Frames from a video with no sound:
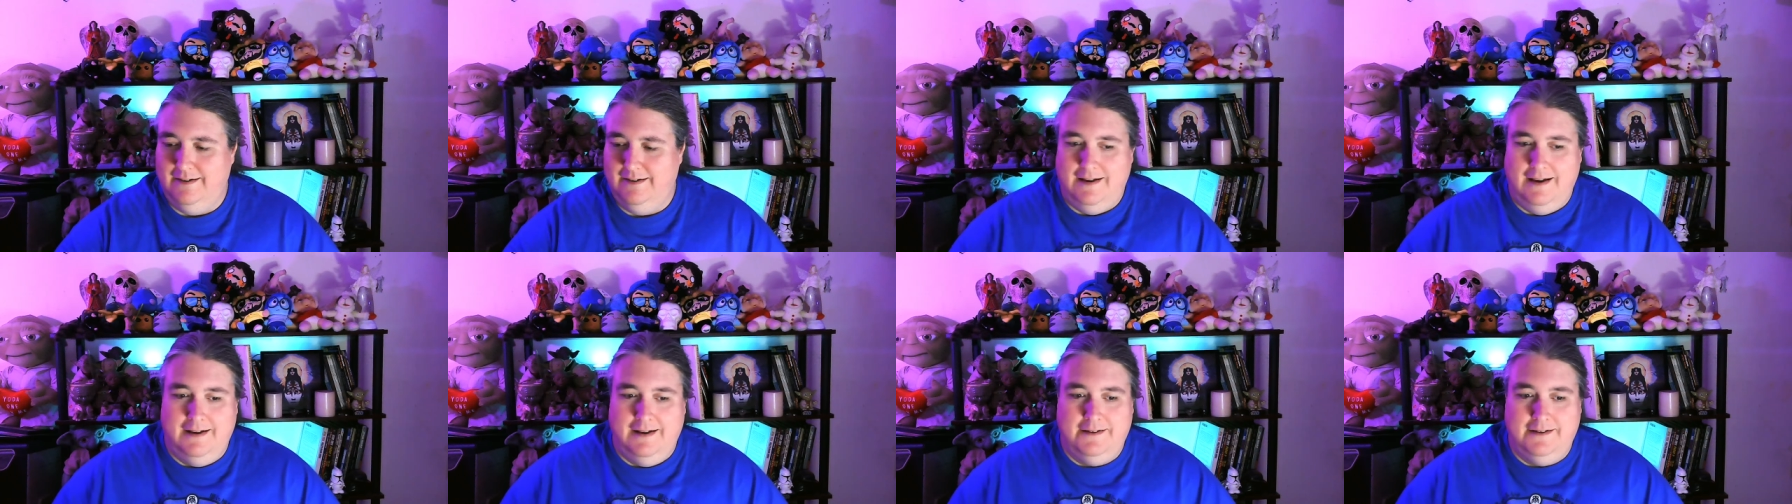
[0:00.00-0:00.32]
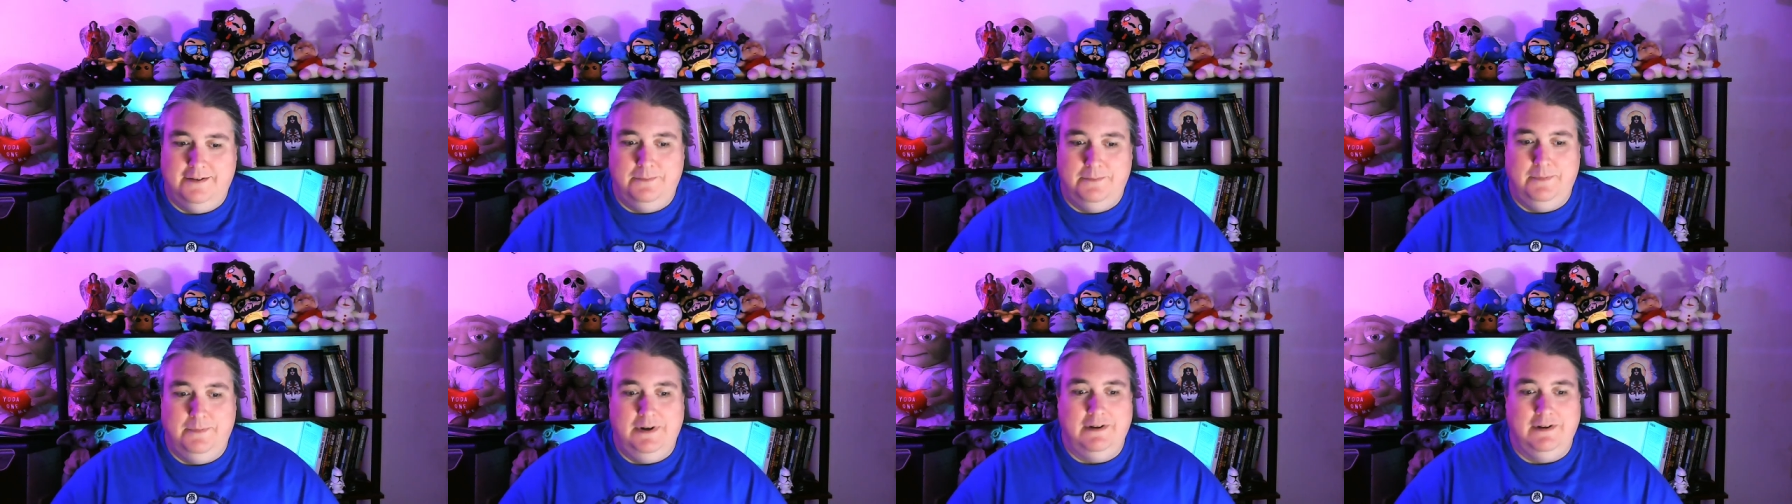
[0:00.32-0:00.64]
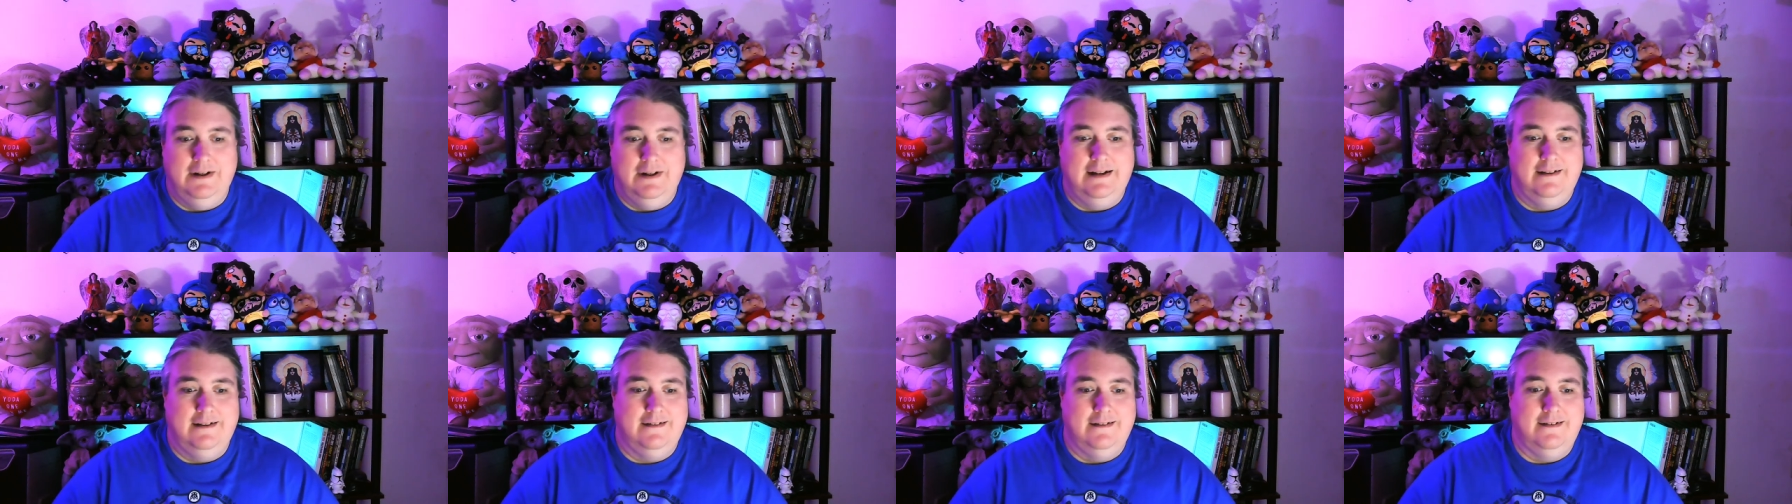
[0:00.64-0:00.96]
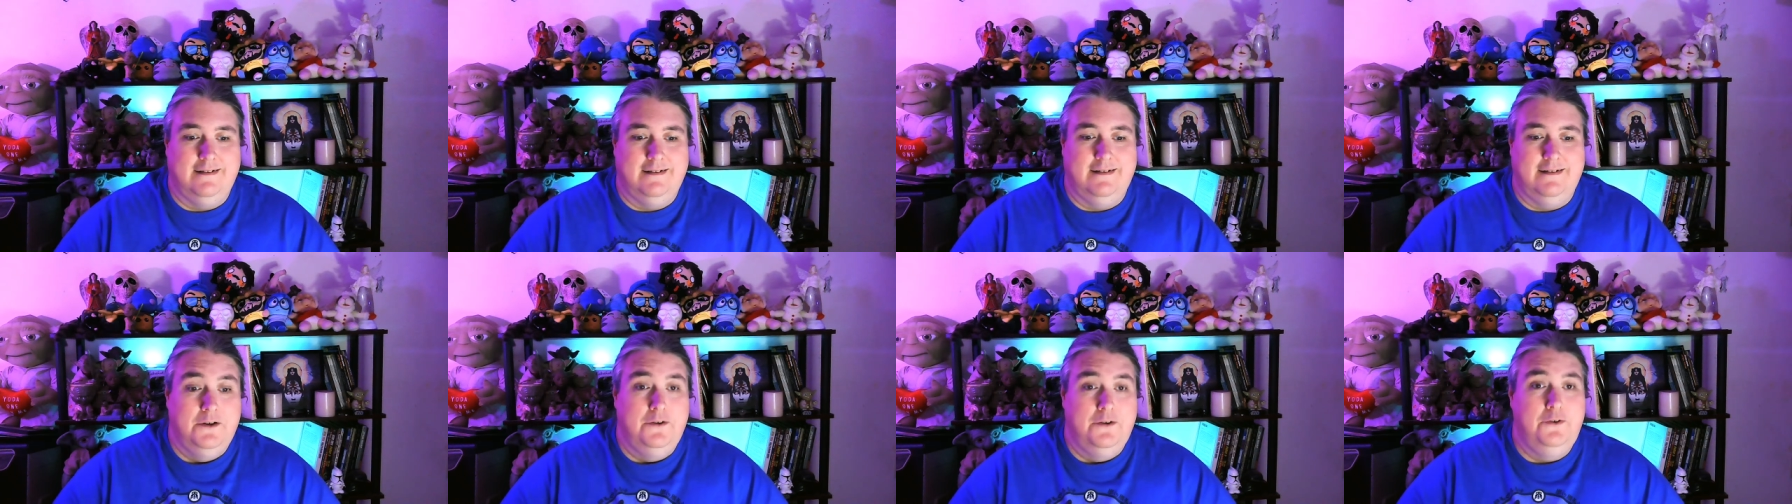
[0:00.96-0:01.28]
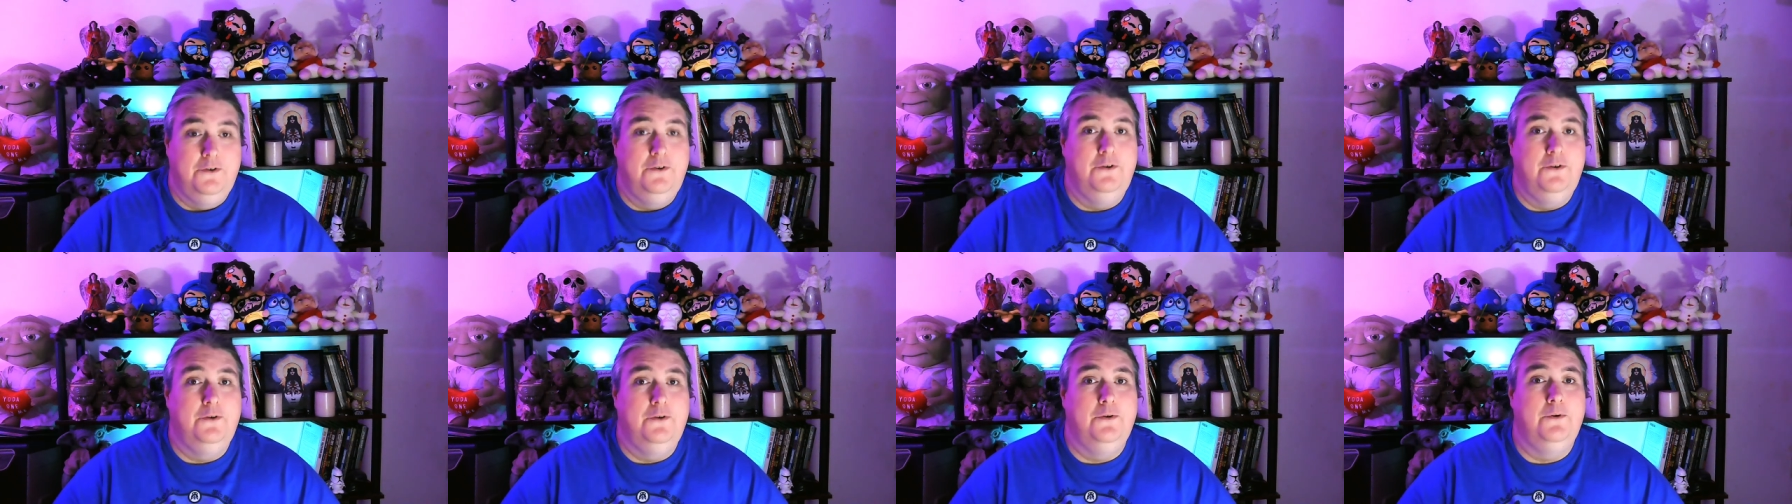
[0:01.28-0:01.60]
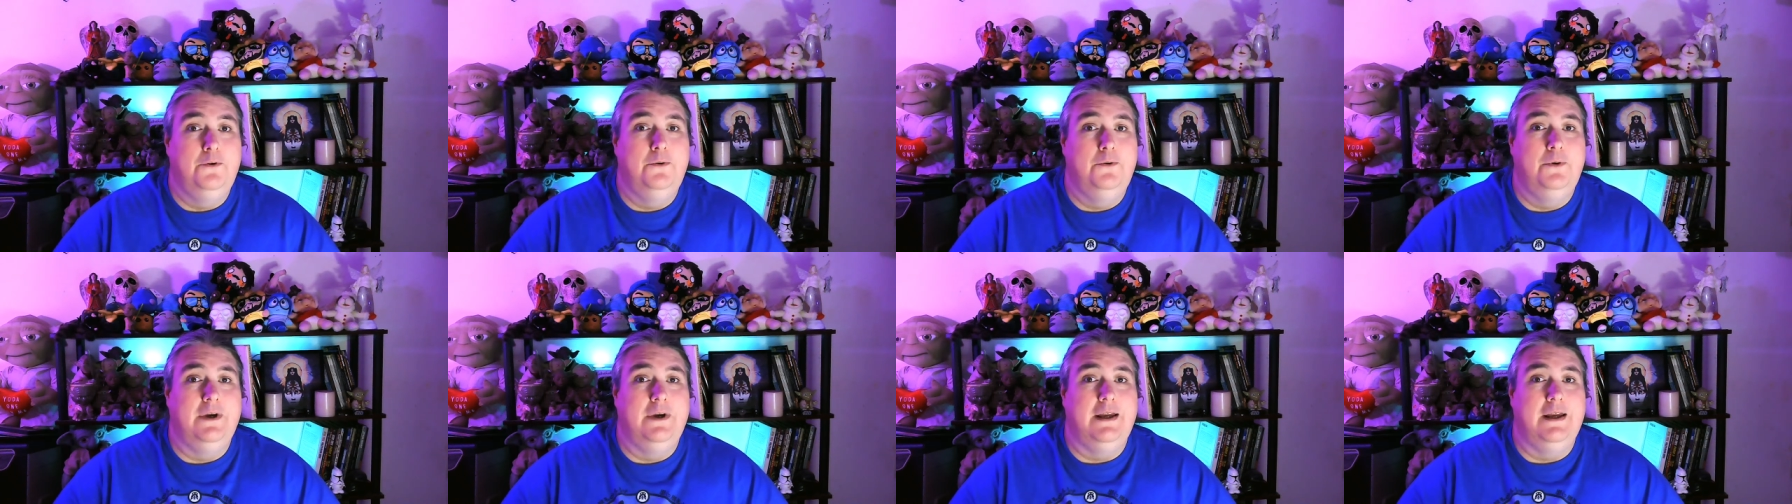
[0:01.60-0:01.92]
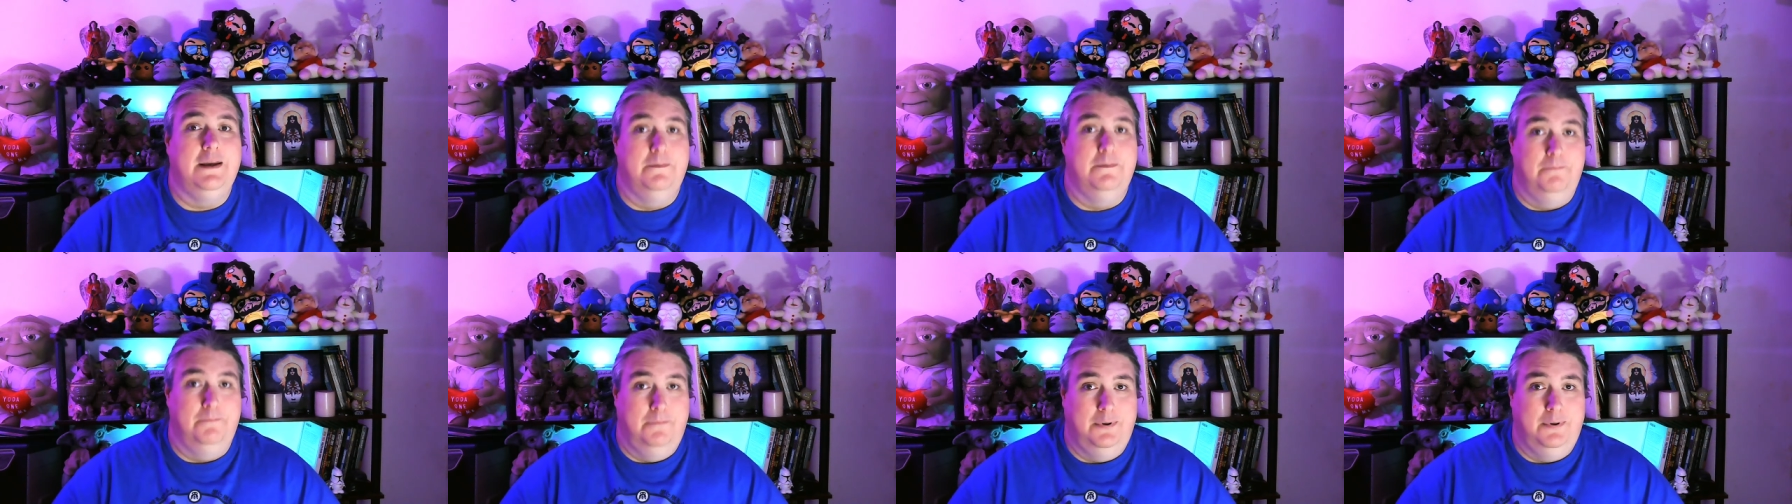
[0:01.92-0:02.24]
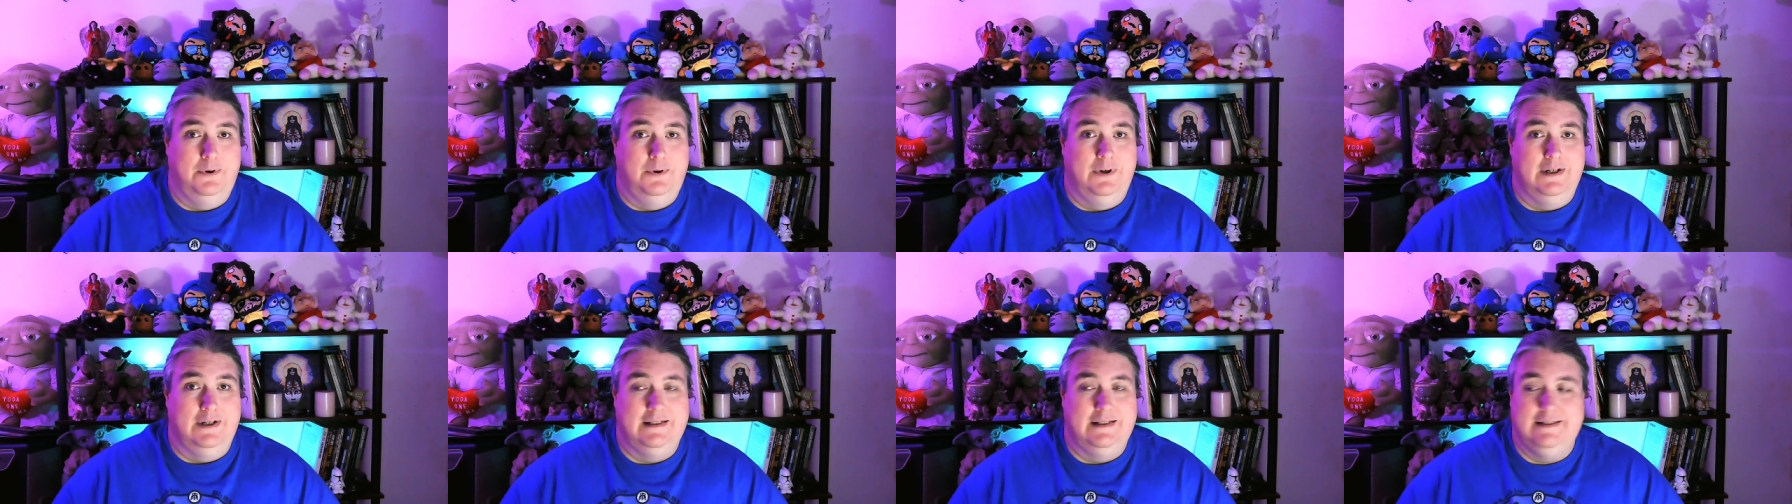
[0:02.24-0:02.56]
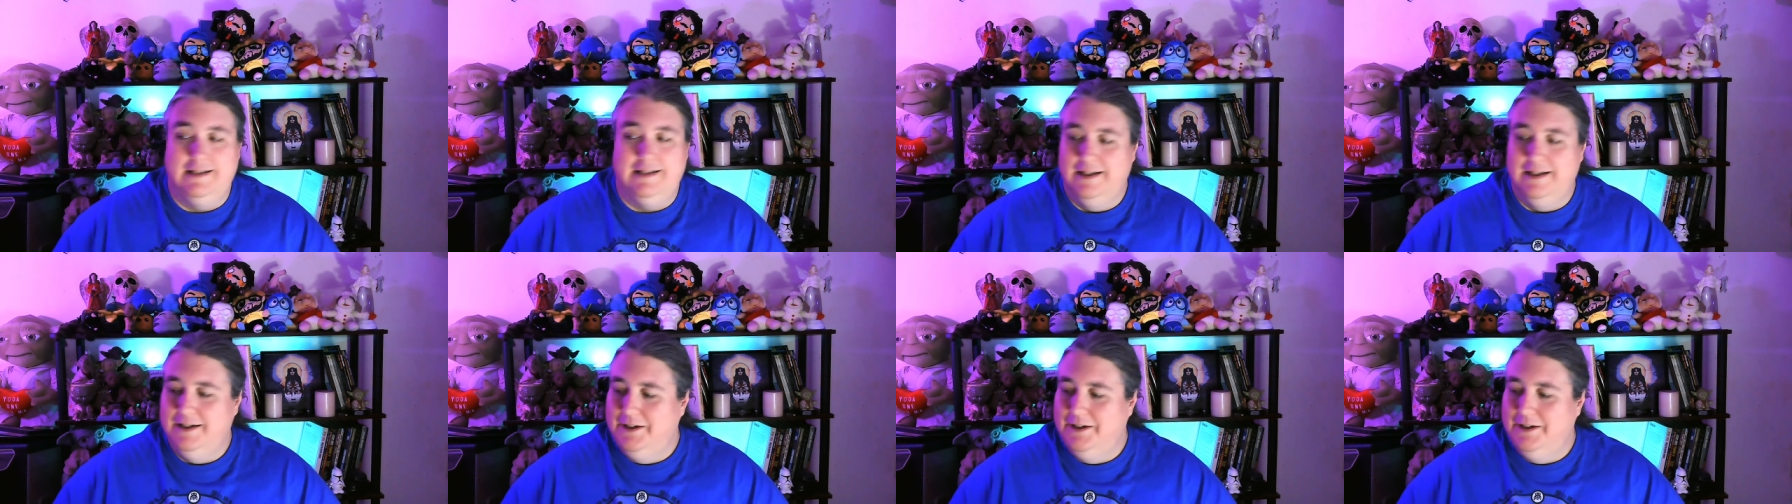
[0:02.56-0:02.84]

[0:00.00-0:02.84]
experienced new input,